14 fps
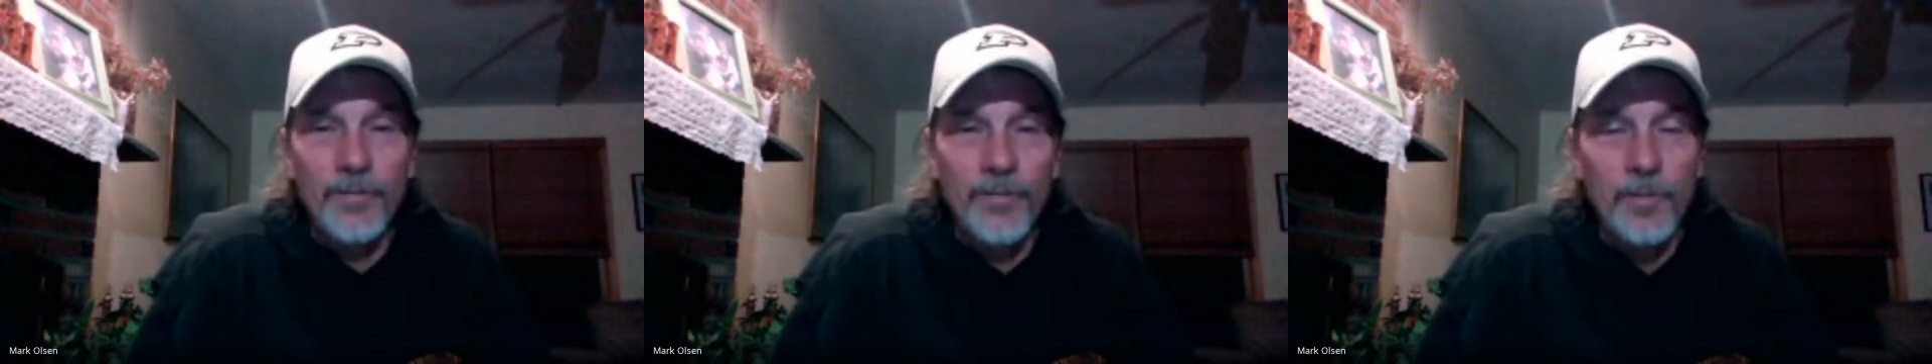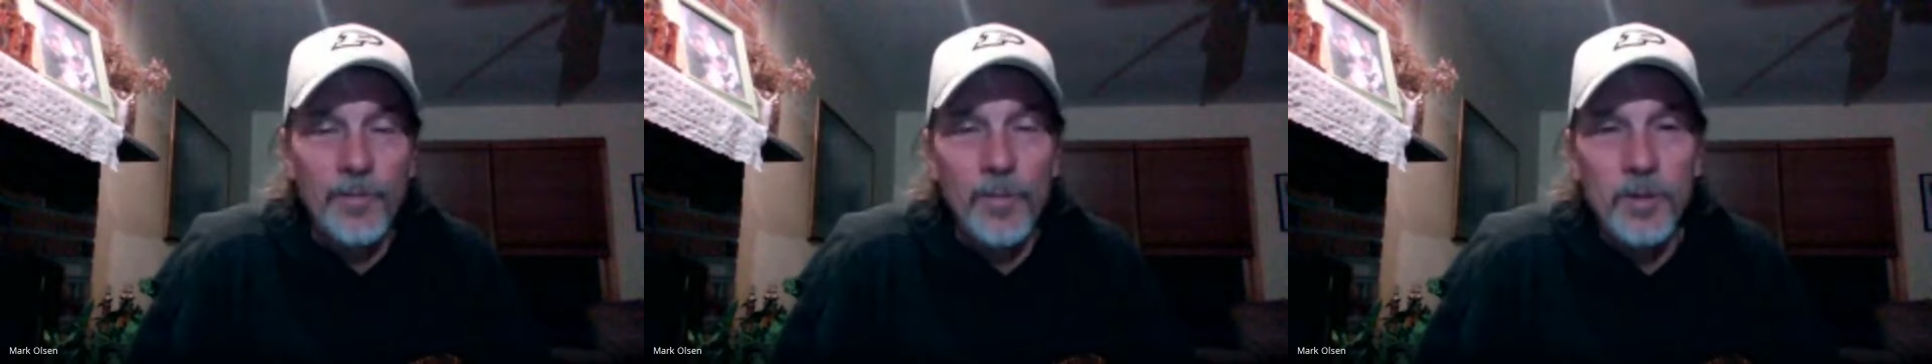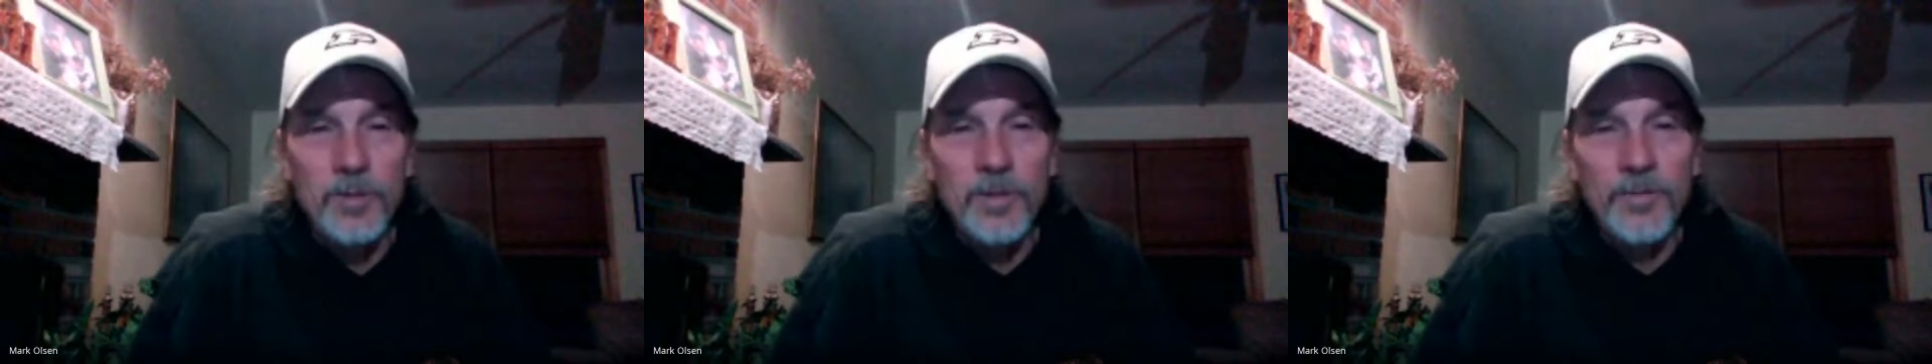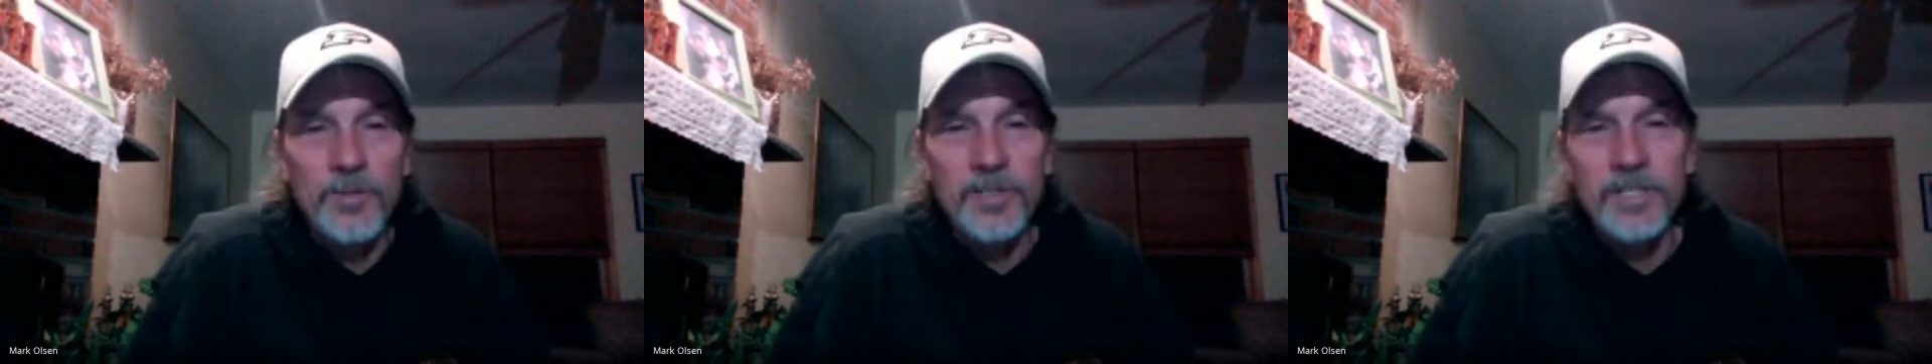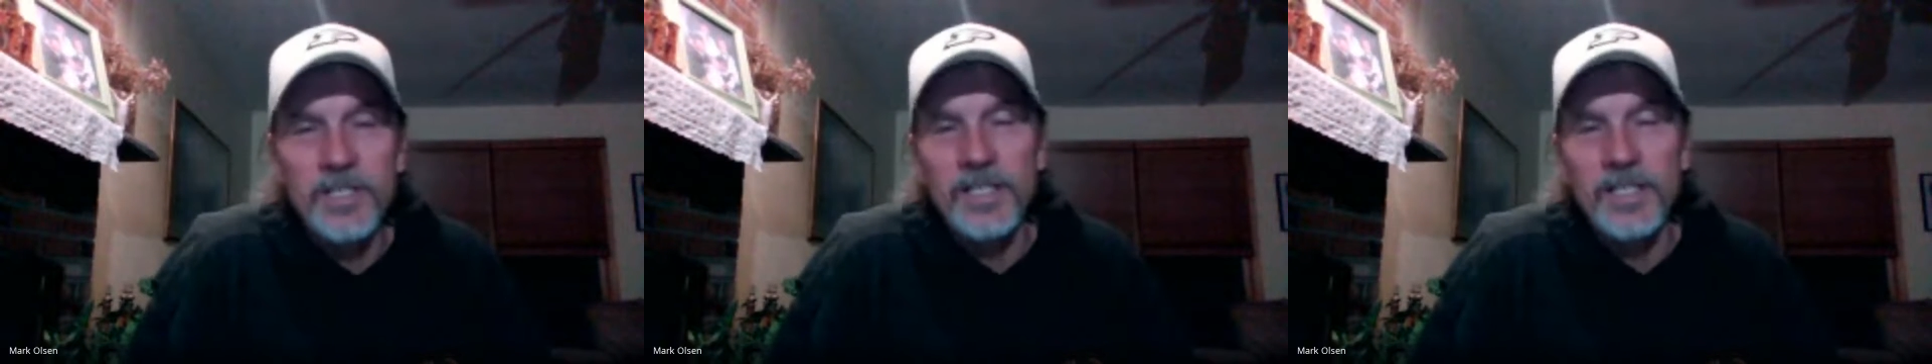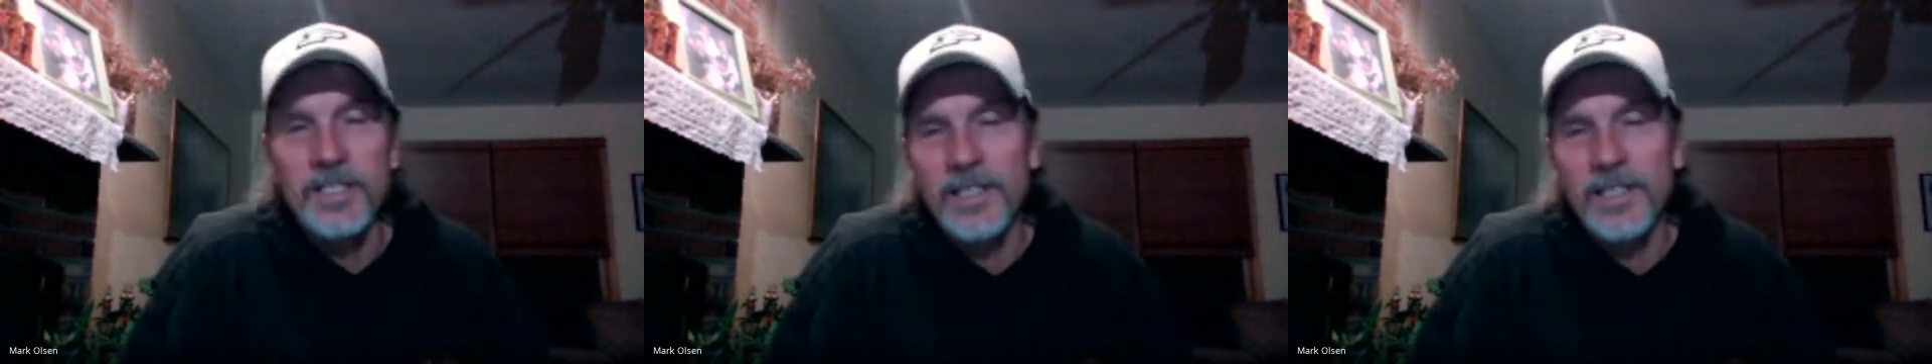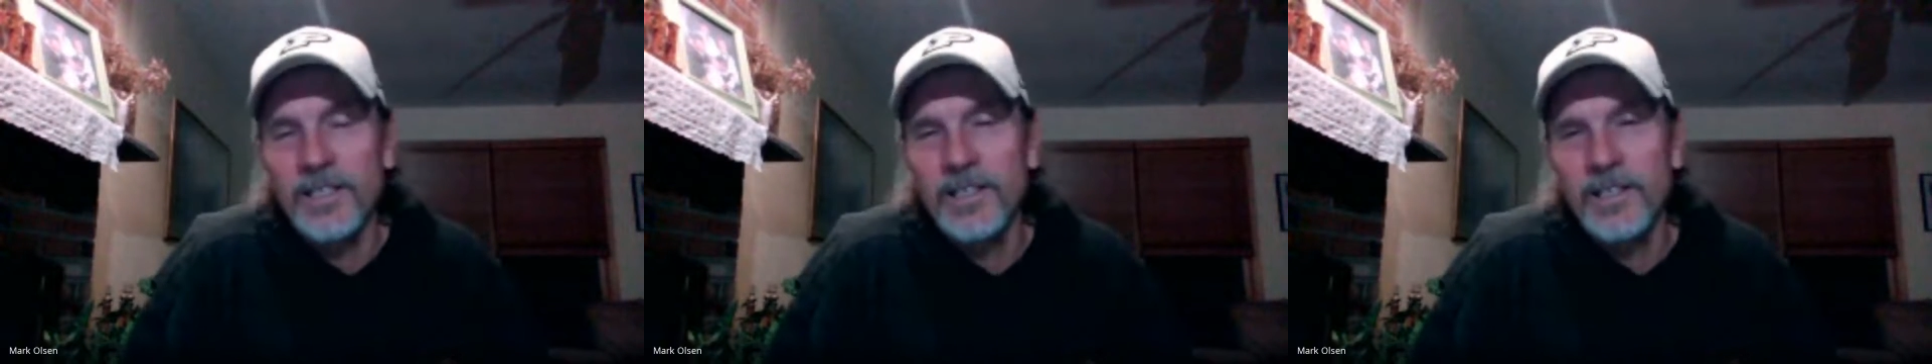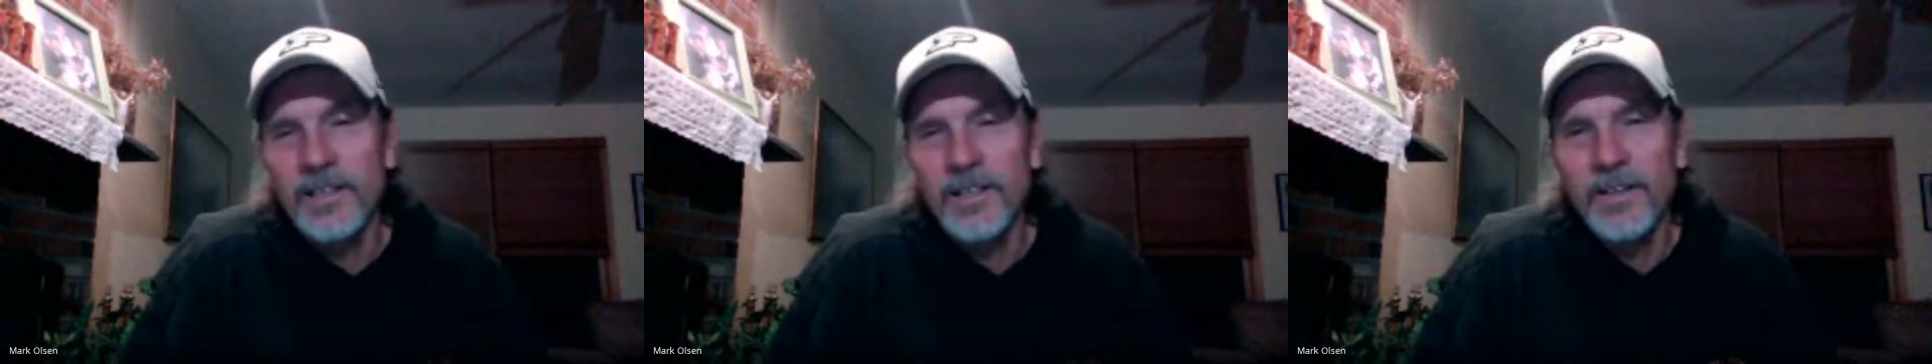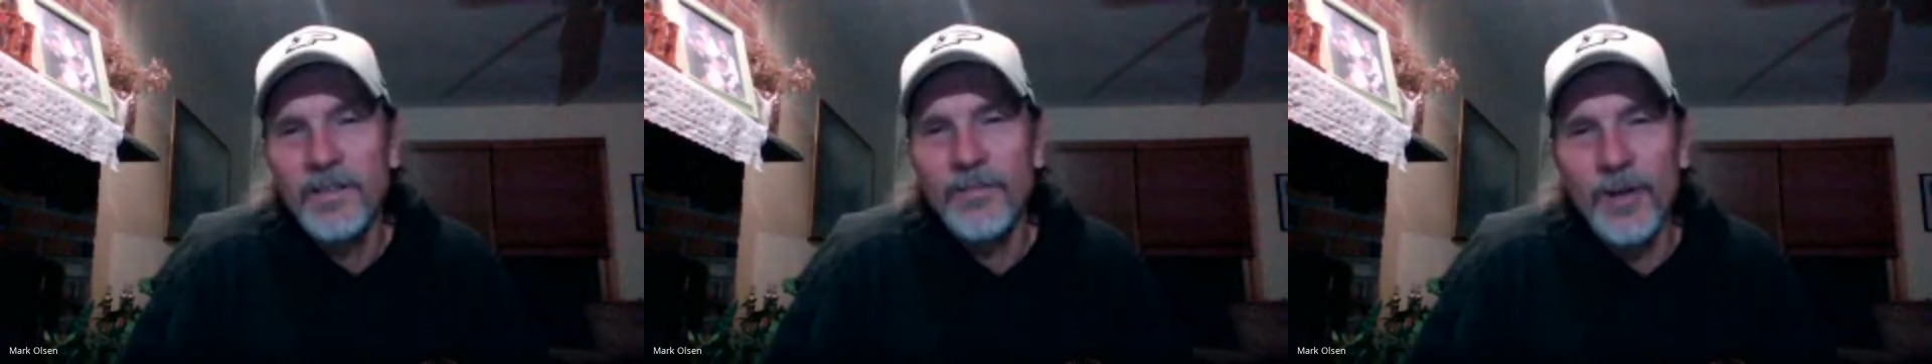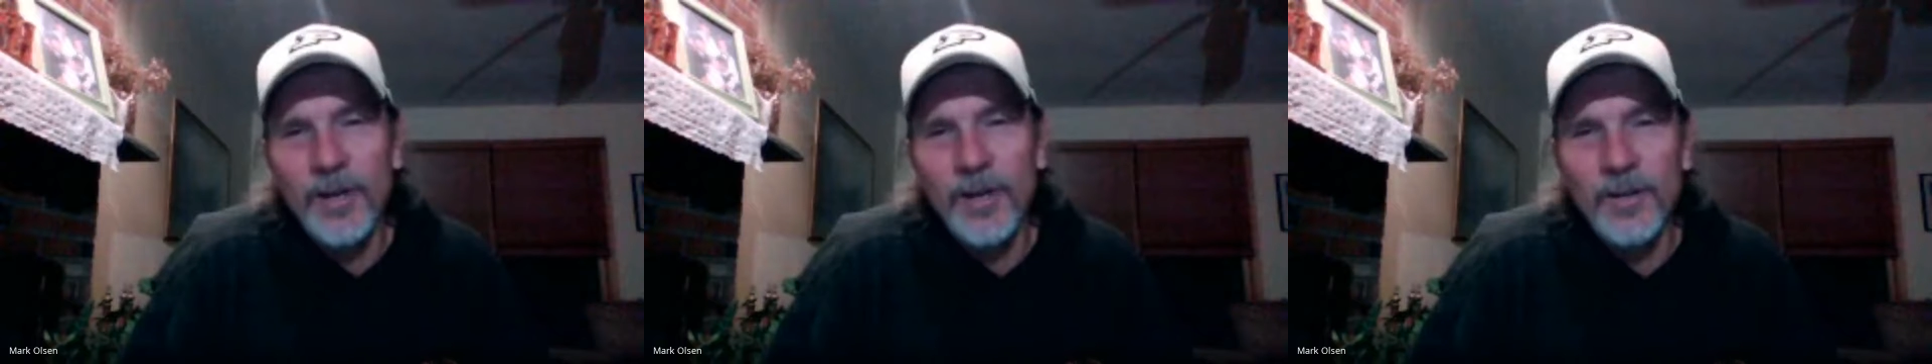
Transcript: for most of the season,